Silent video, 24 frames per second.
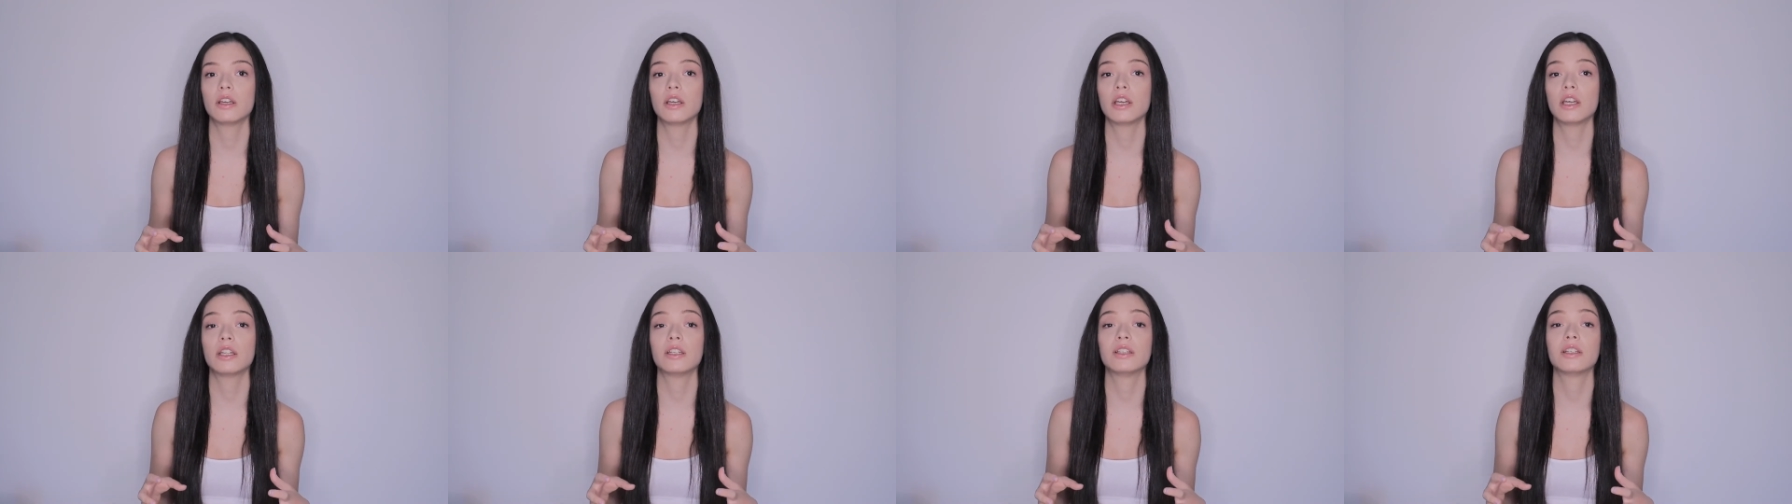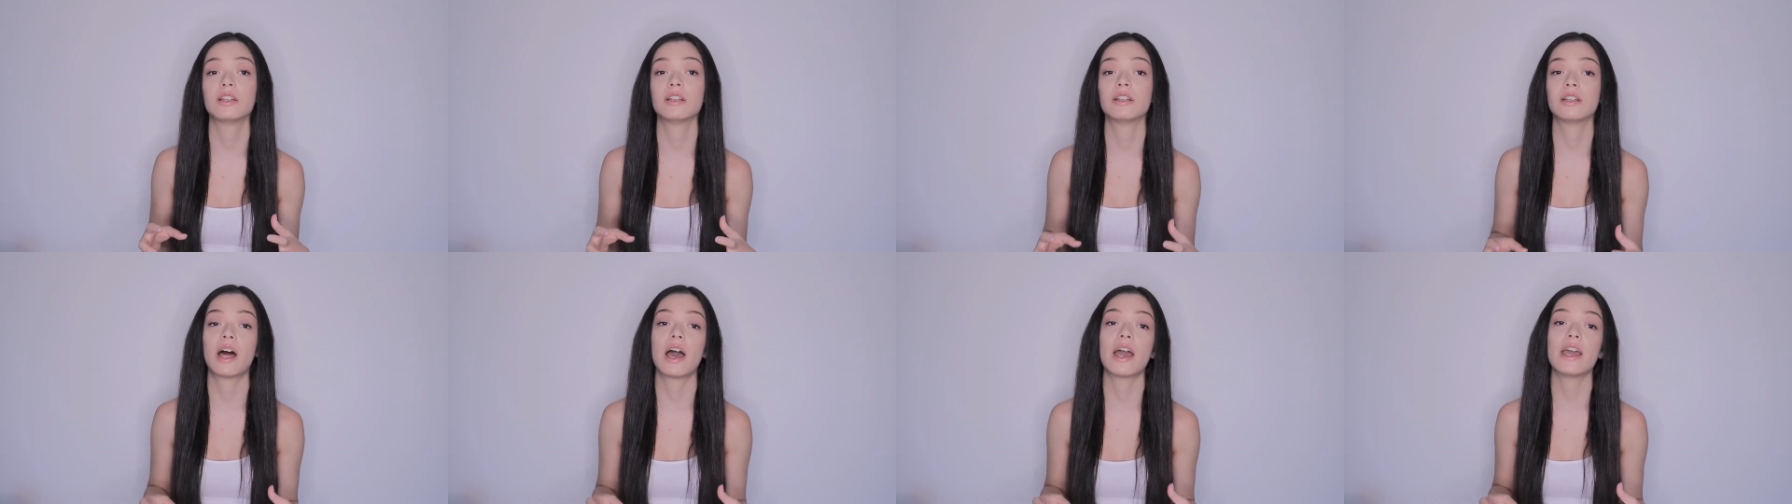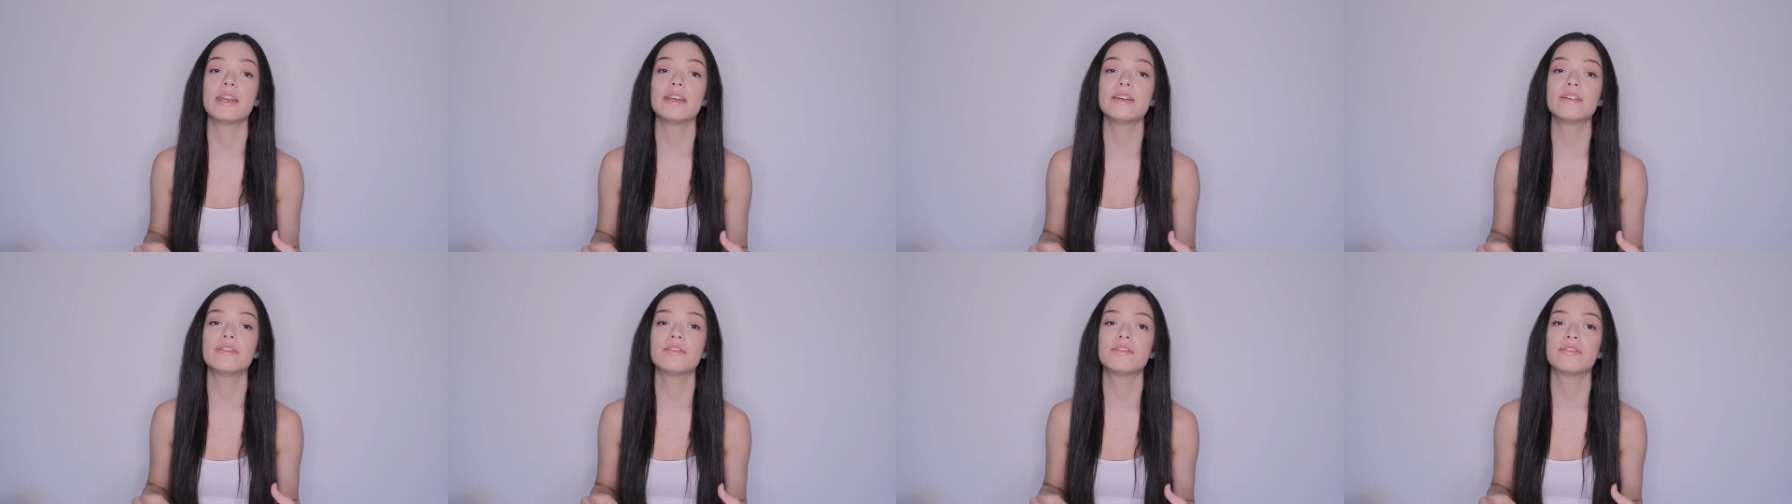in
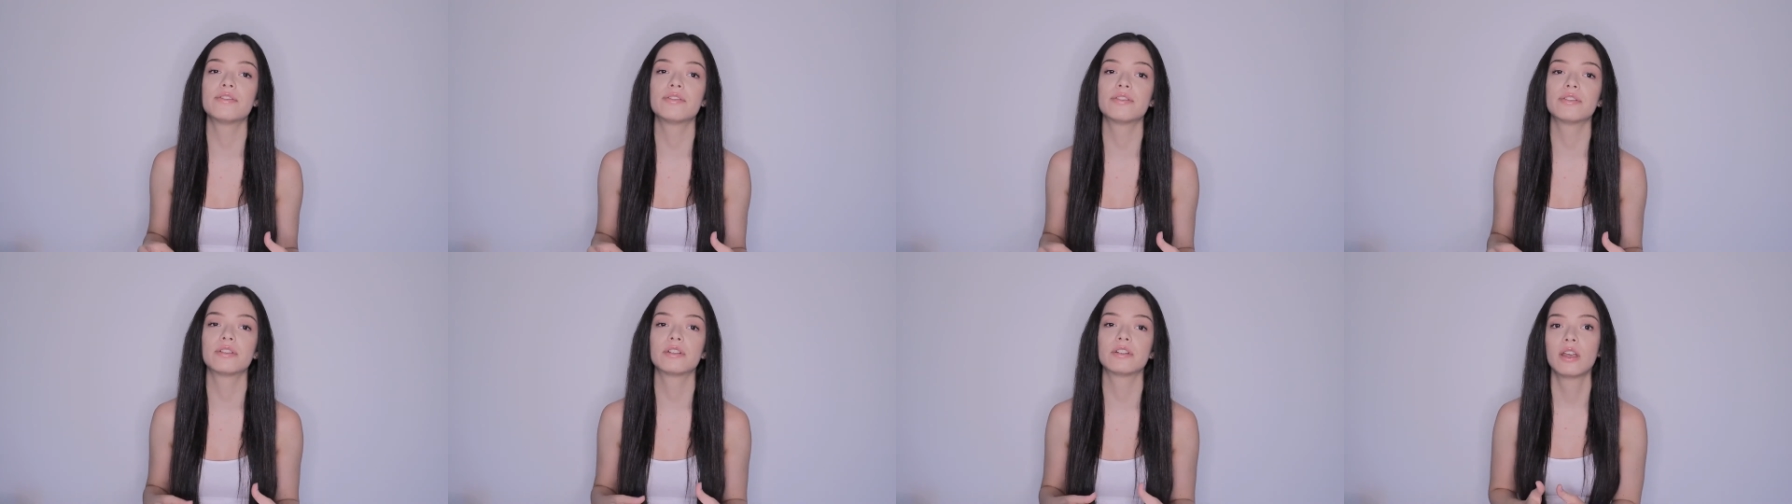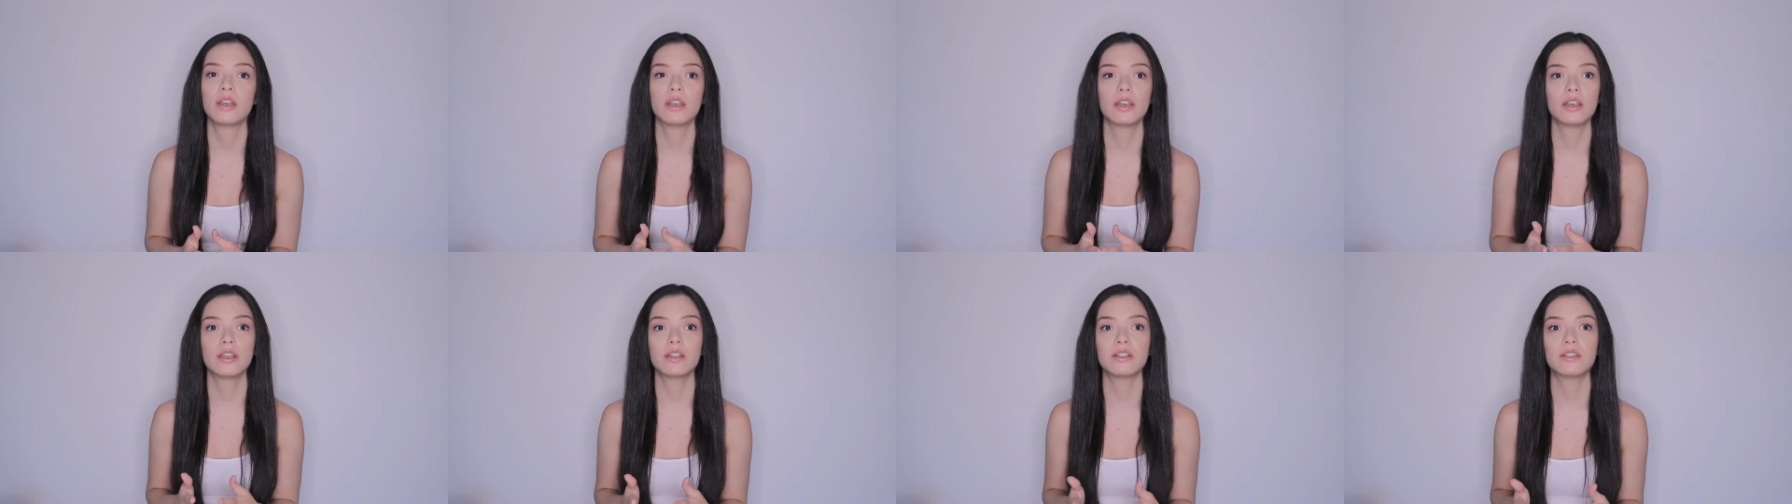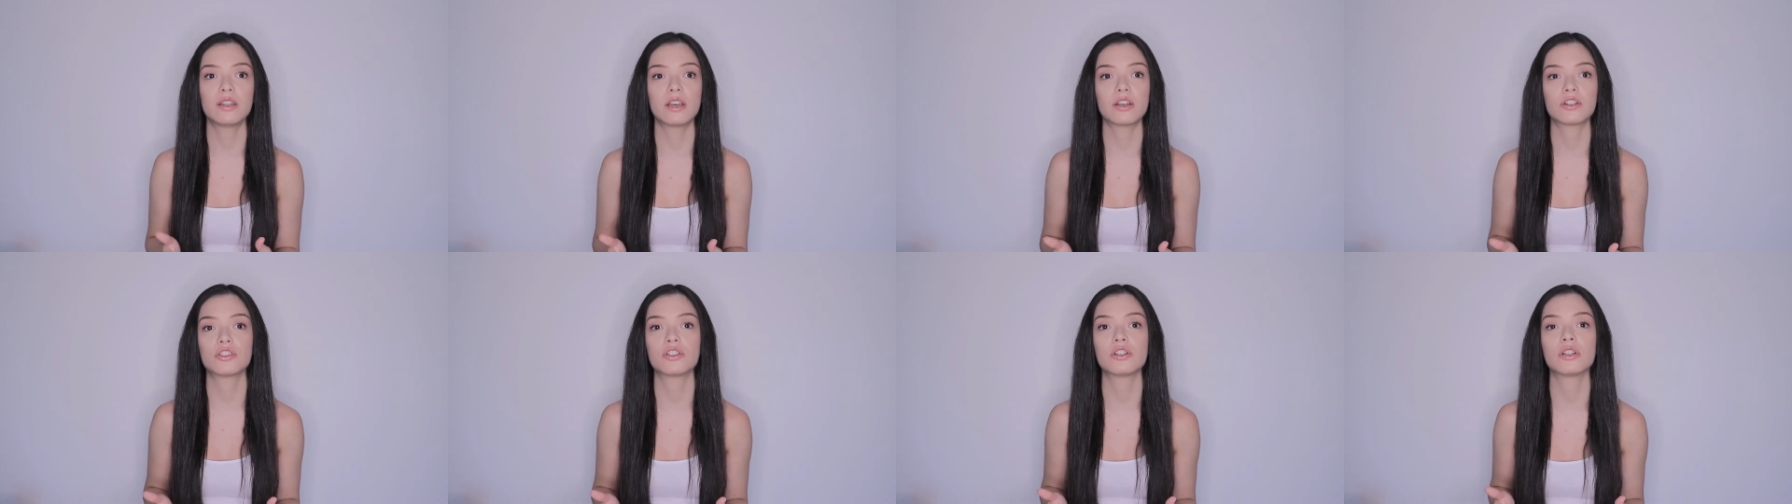life
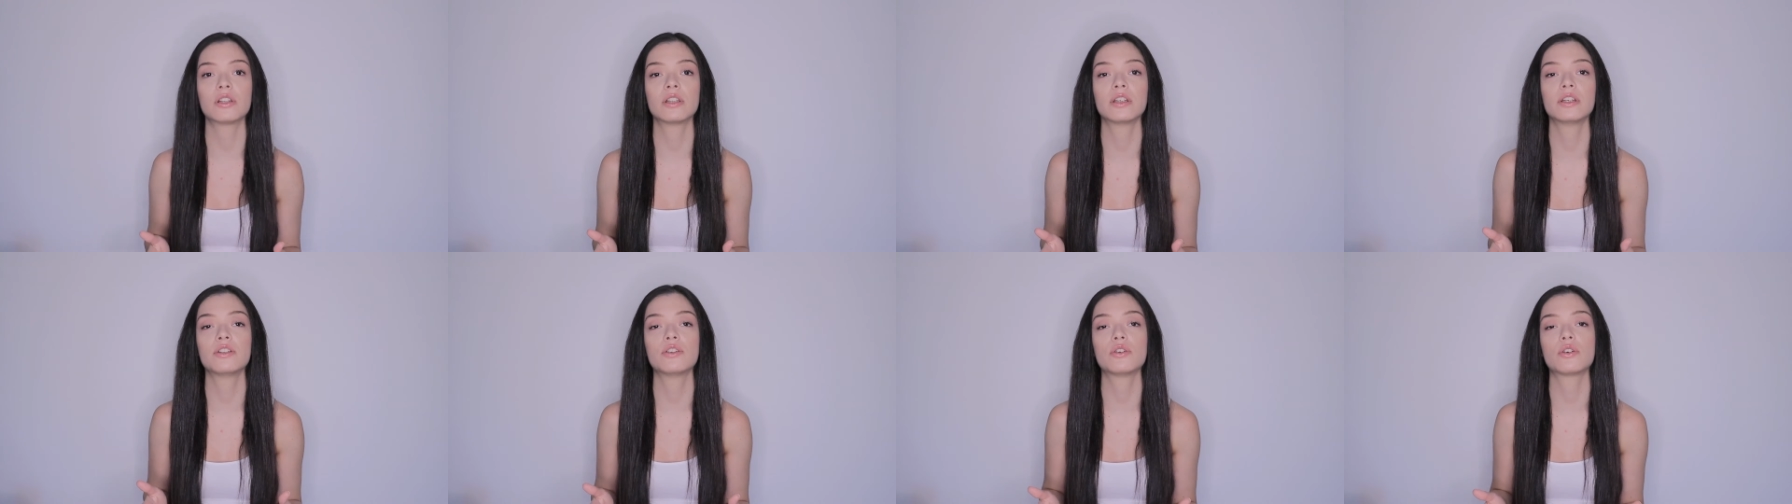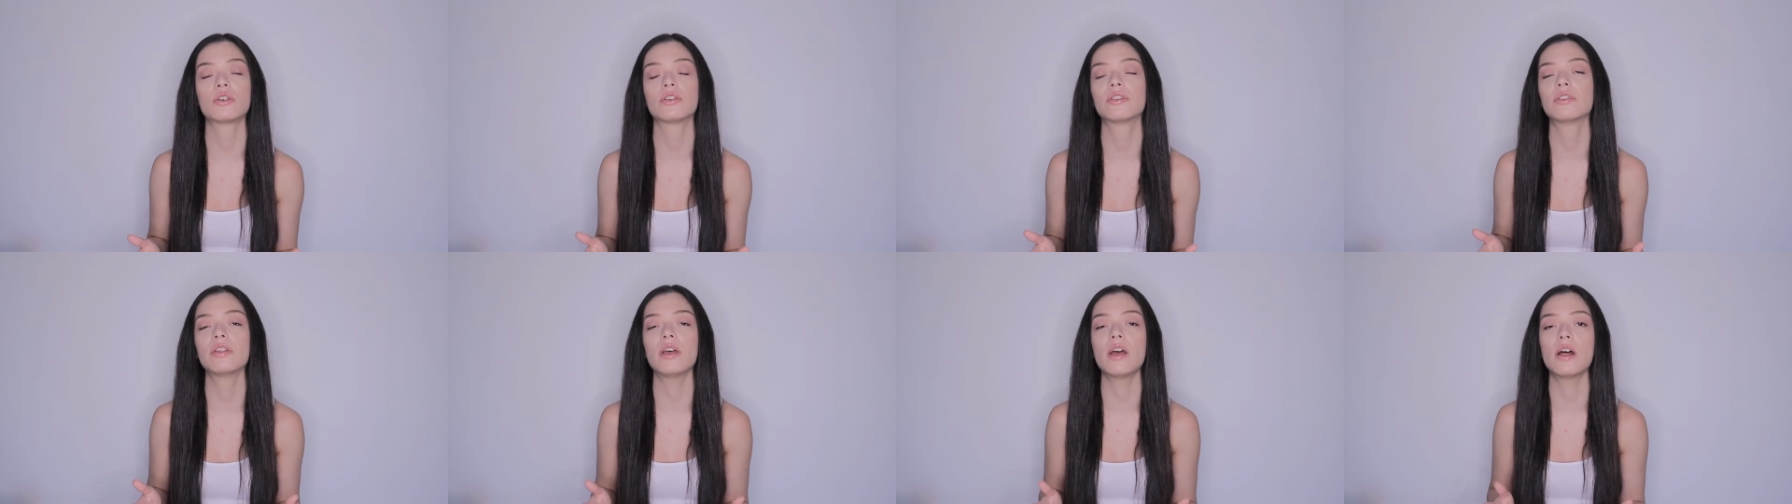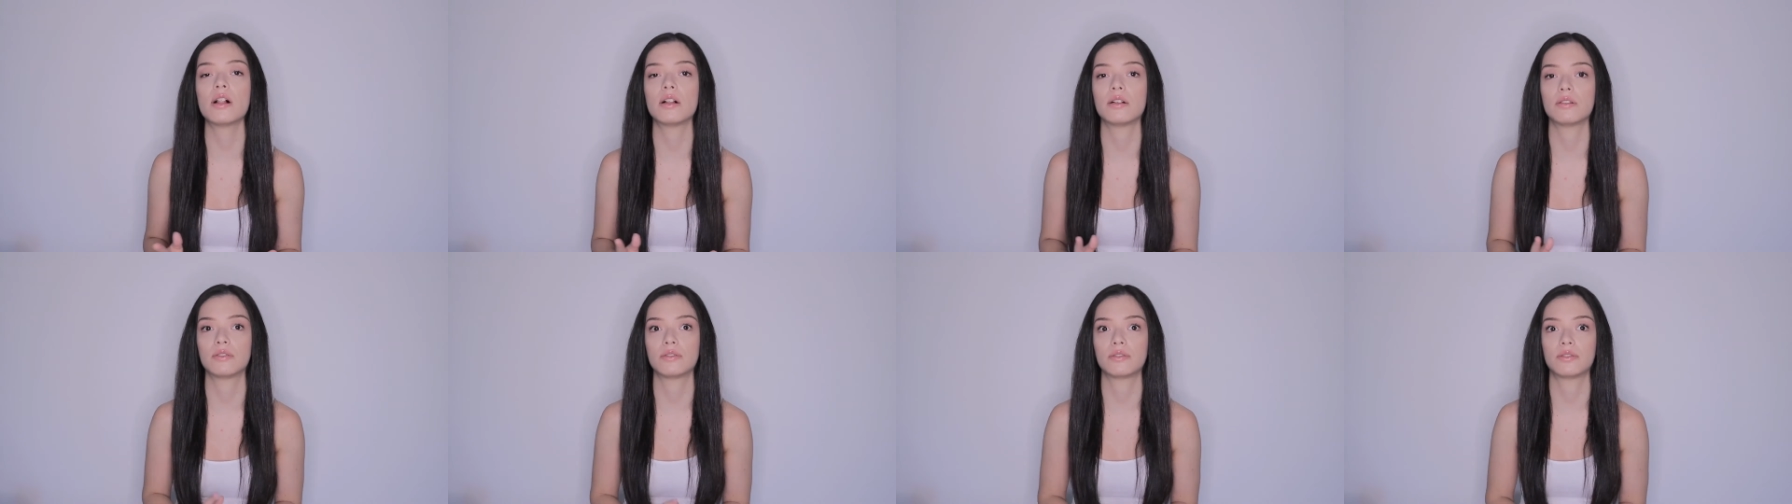is actually
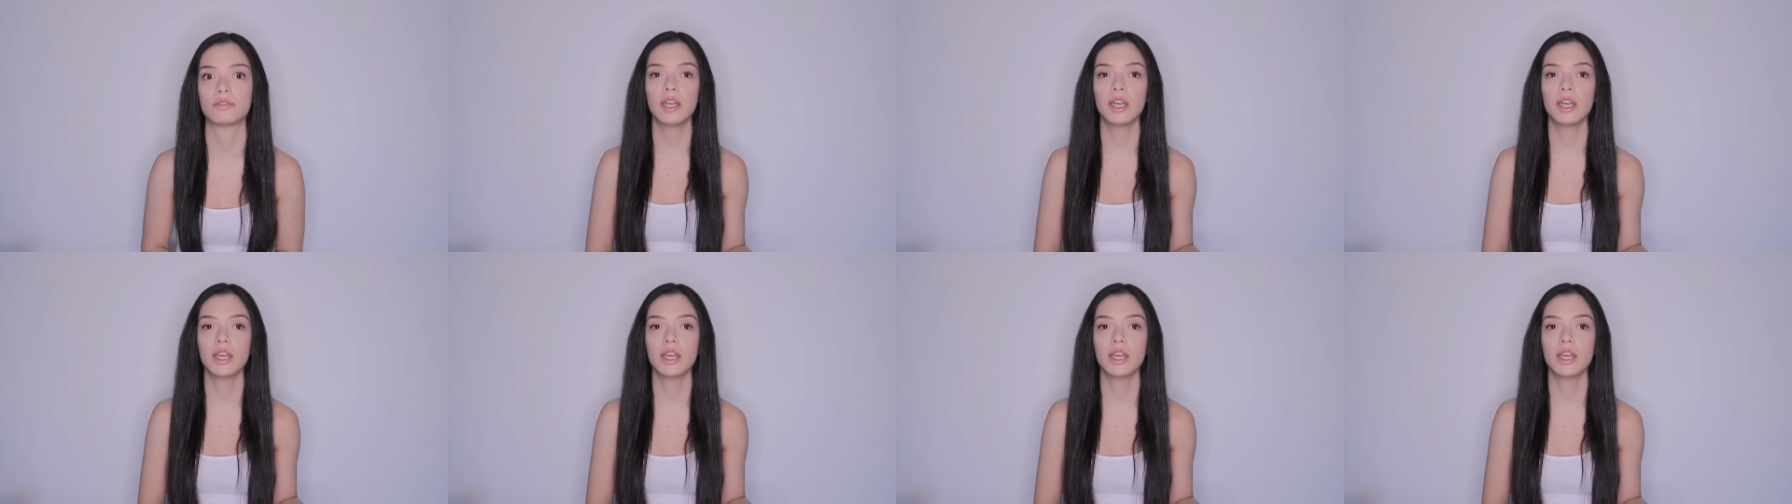yourself.